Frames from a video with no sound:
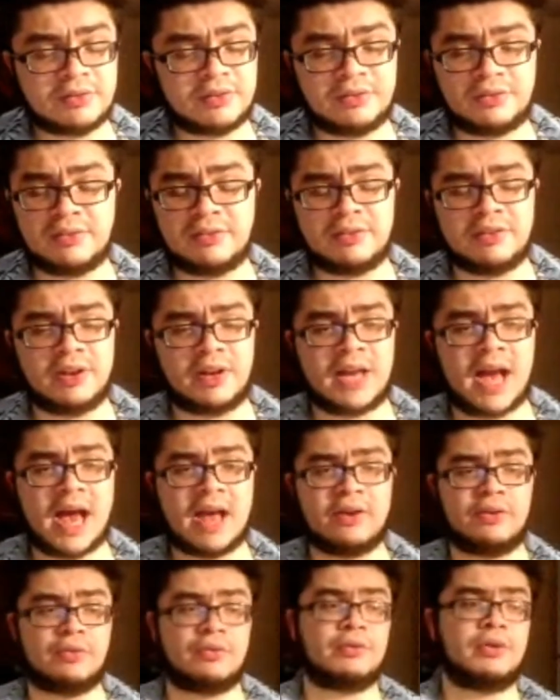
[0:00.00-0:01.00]
This isn't a guy
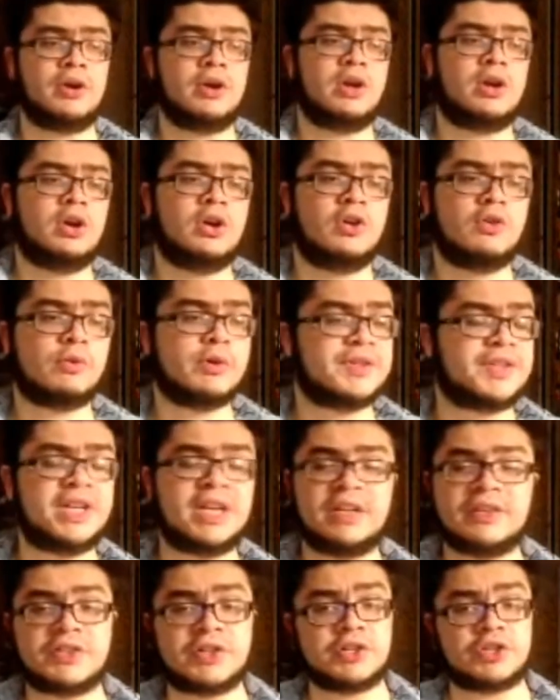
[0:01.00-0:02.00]
who was
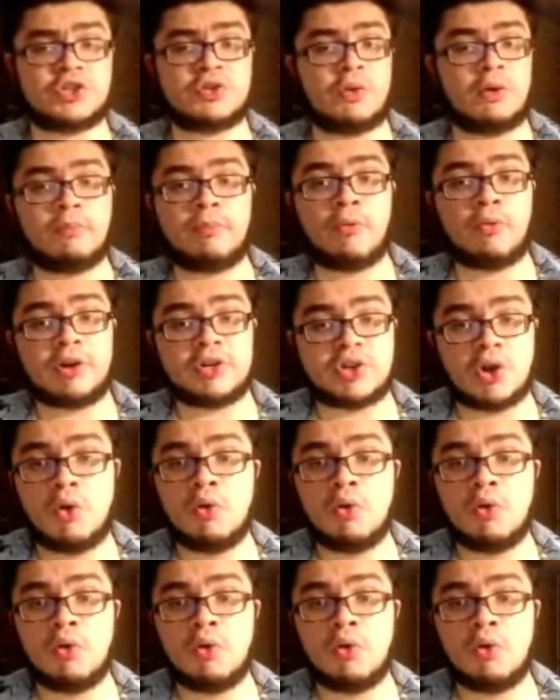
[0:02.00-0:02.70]
hitting to the short porch